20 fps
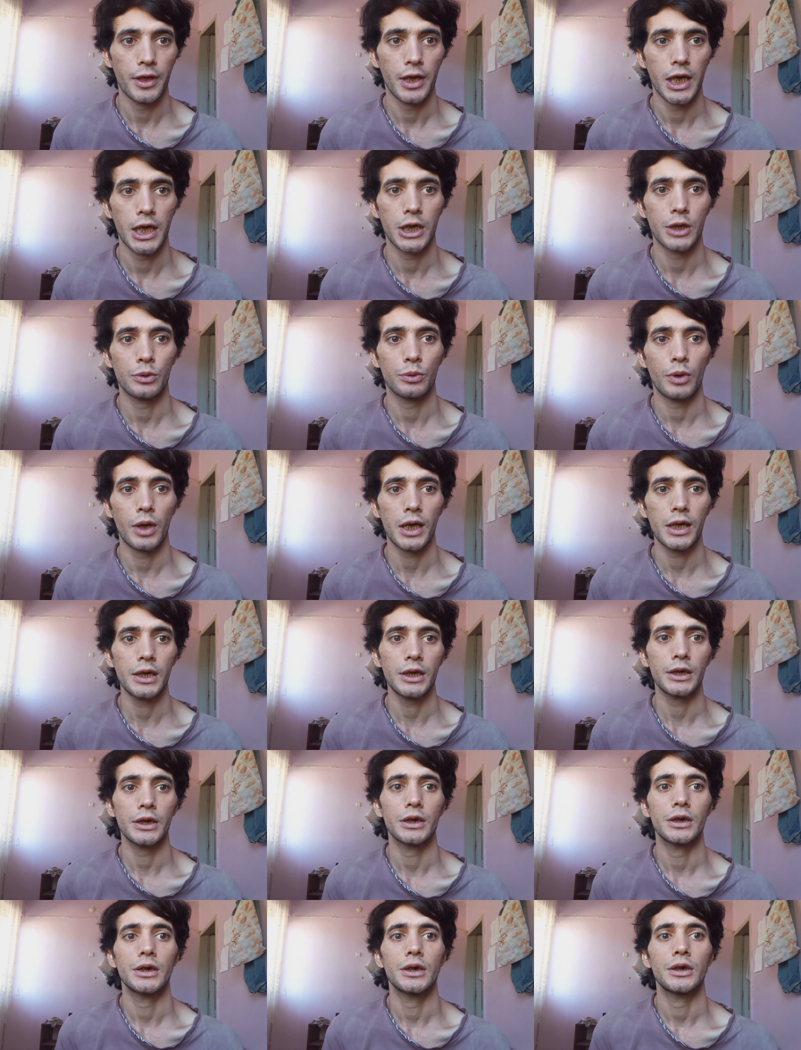and why
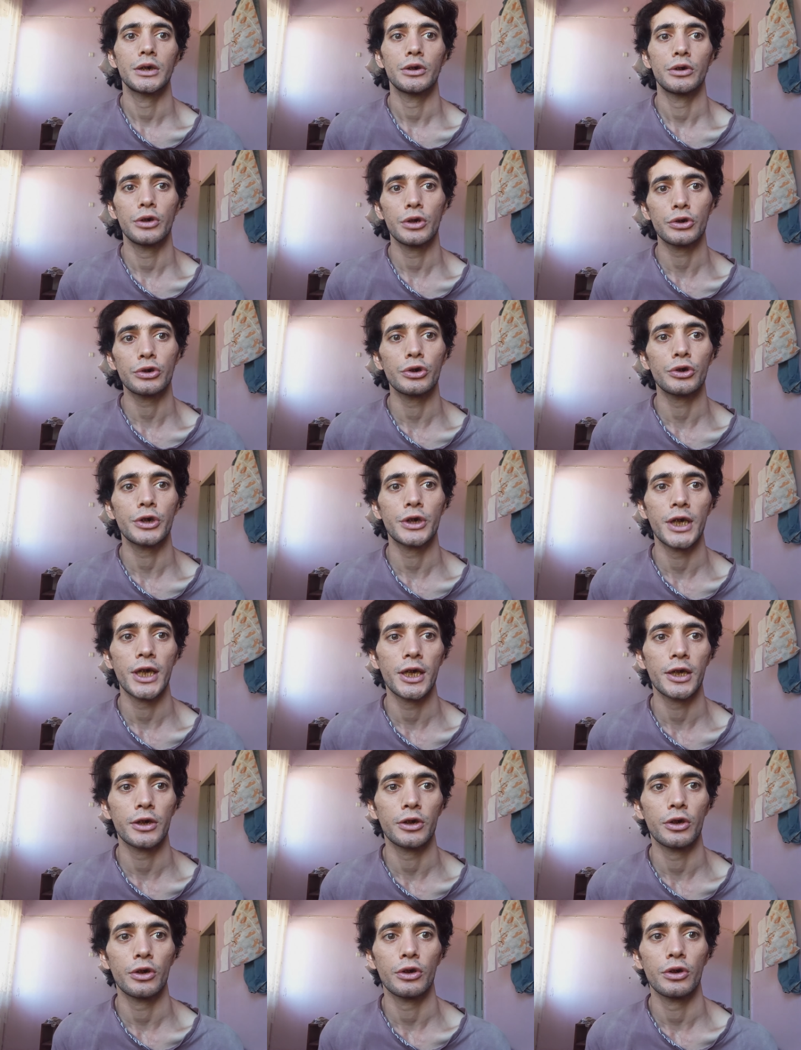you should
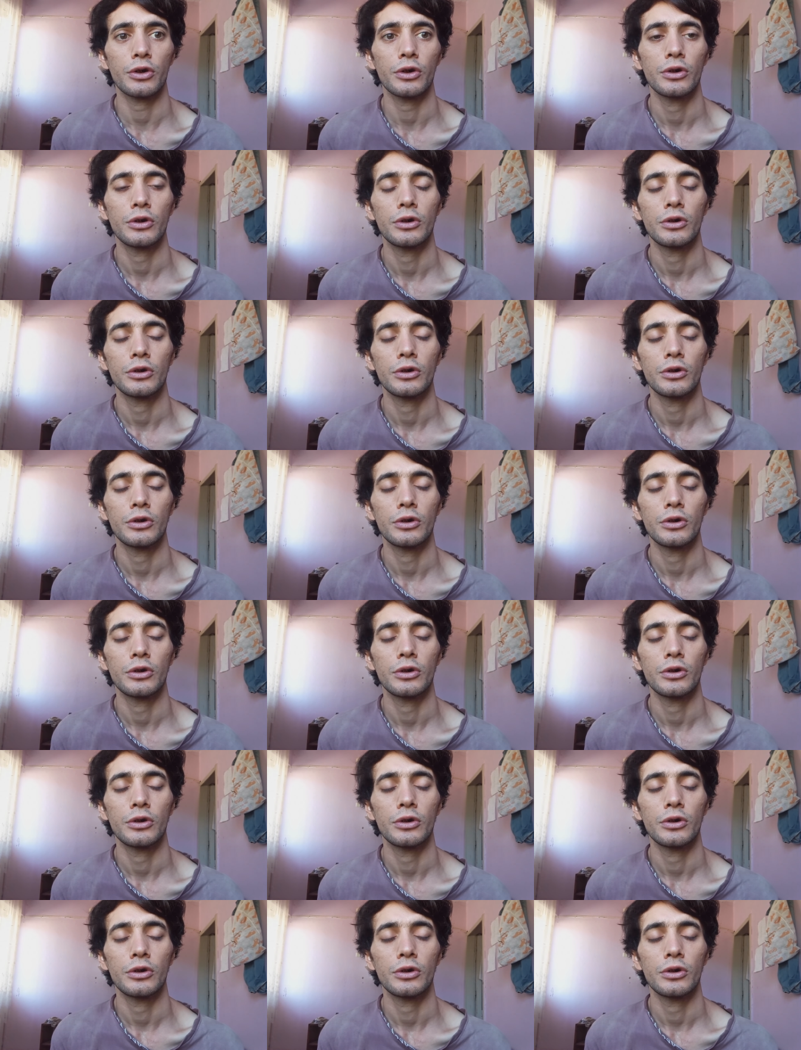take your